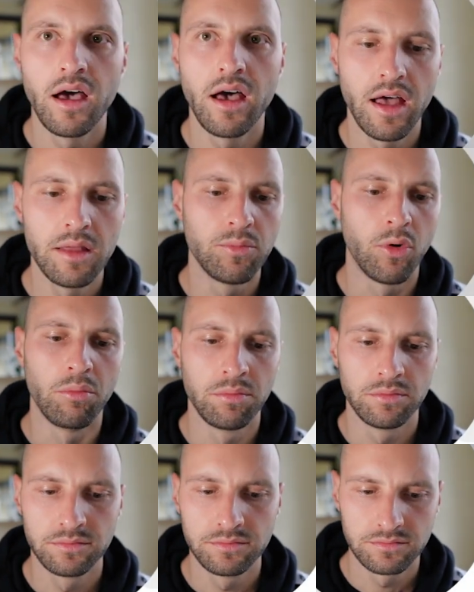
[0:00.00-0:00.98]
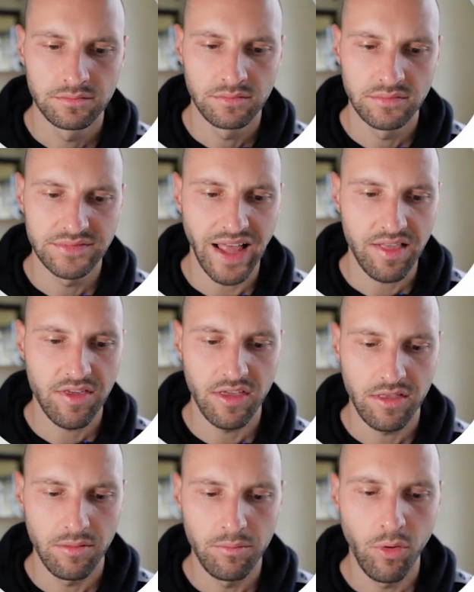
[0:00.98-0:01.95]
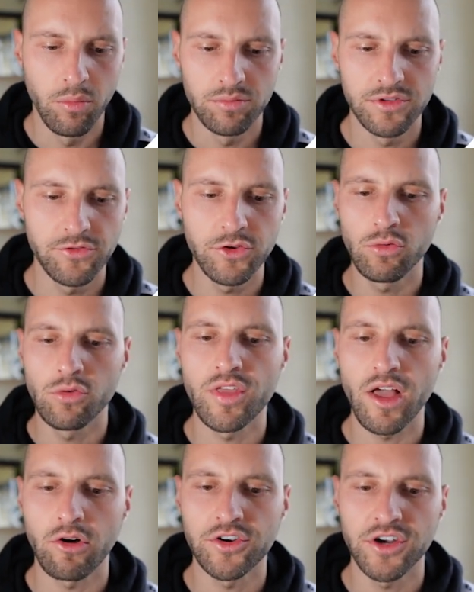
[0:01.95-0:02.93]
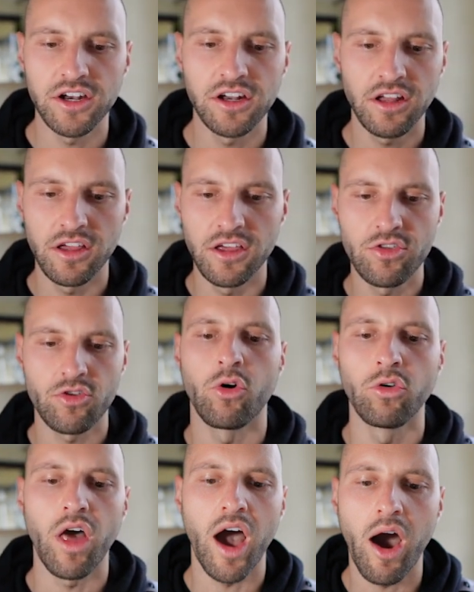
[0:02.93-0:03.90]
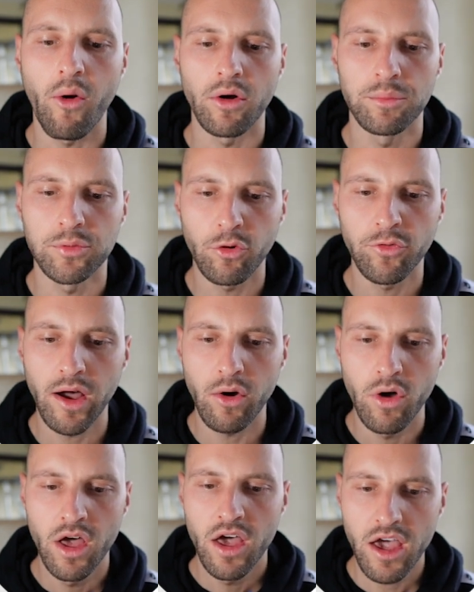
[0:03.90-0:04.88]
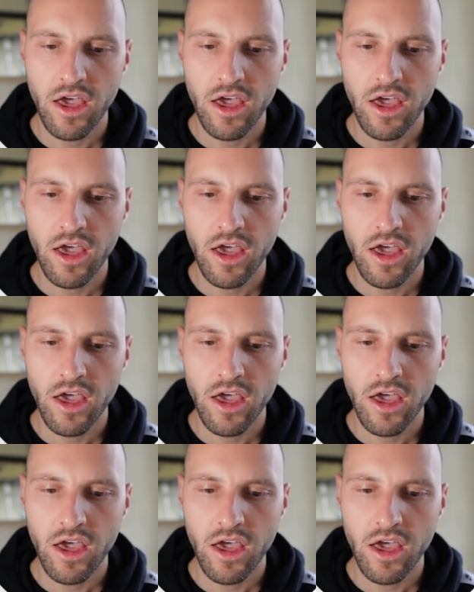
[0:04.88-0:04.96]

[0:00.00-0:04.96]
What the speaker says: And boom, that's it. Boom, the video is now created. It's on our profile.